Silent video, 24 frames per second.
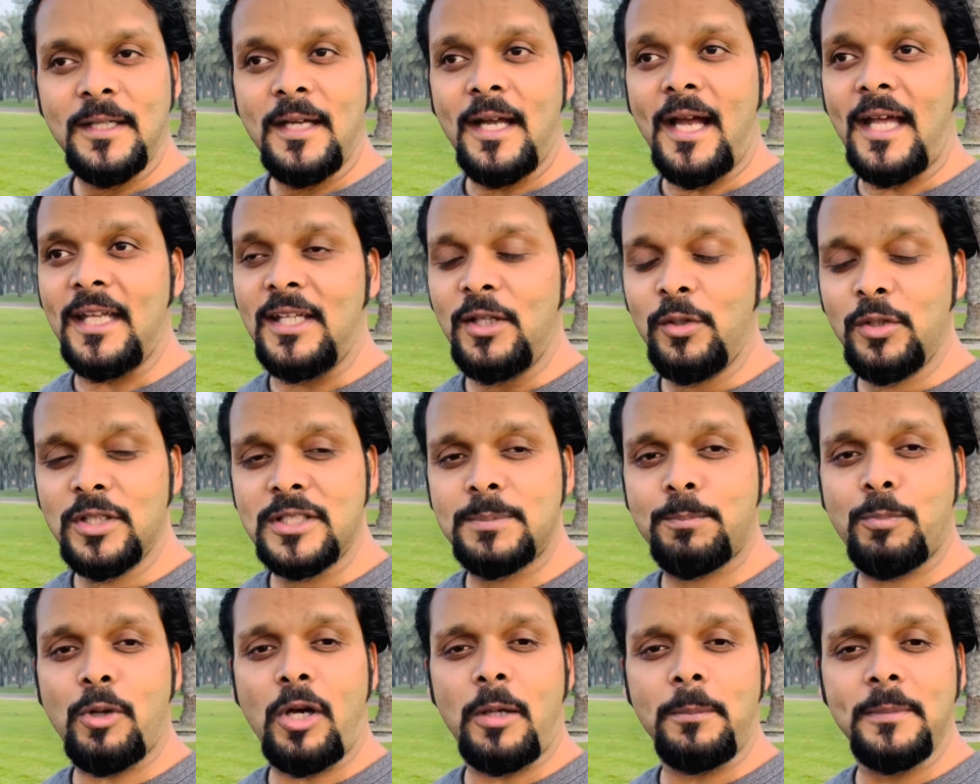and you'll
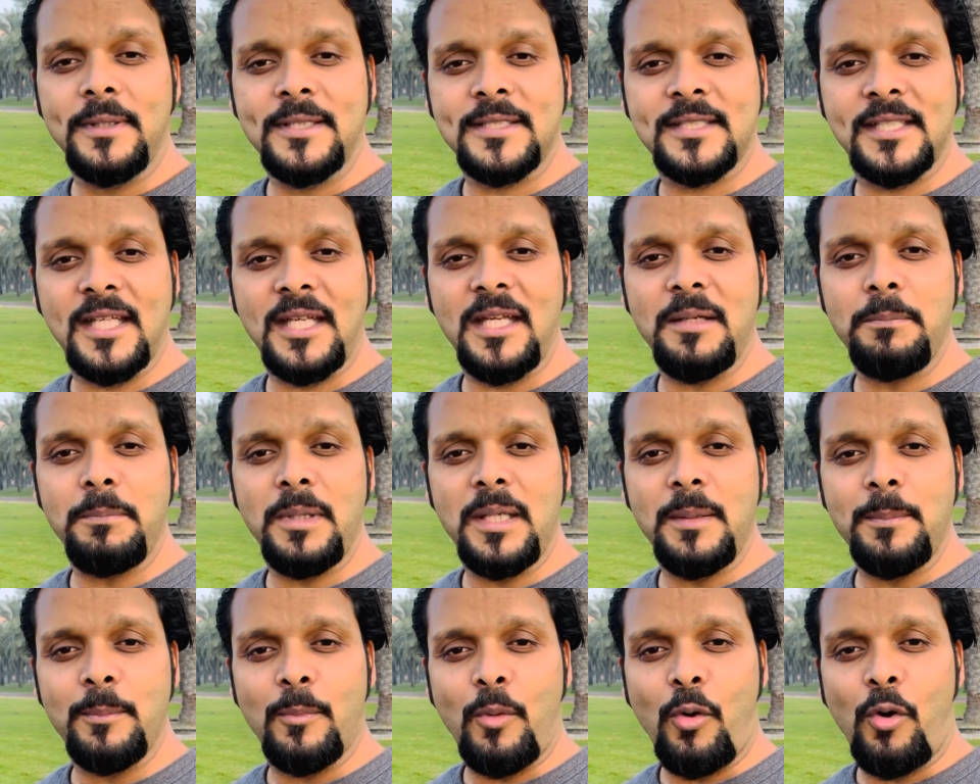probably see
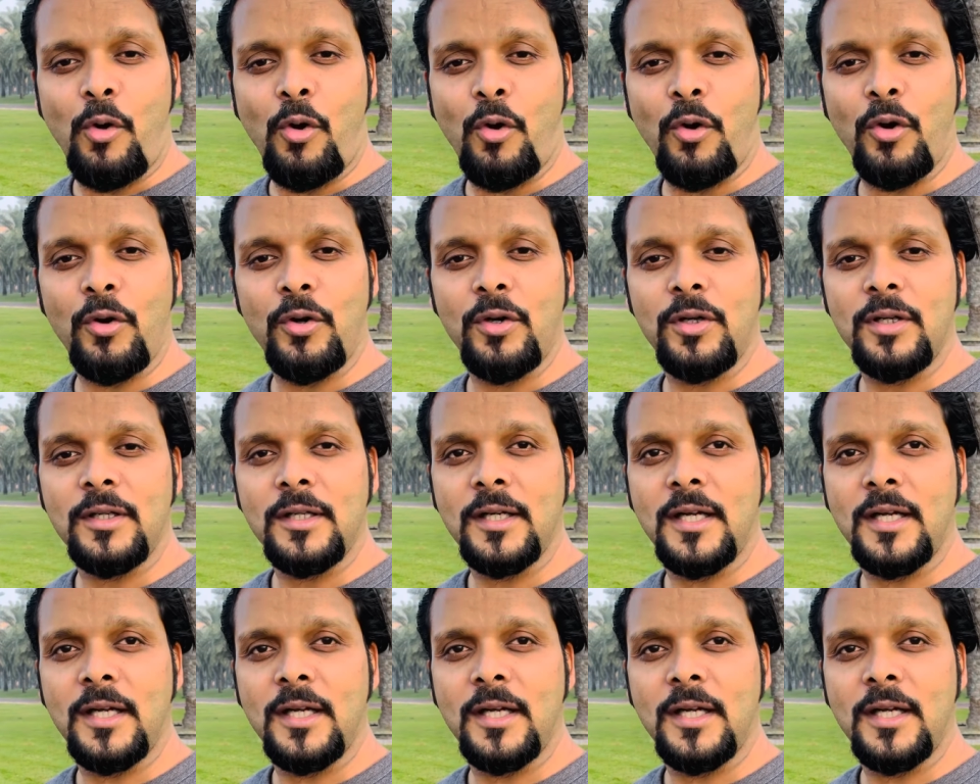me more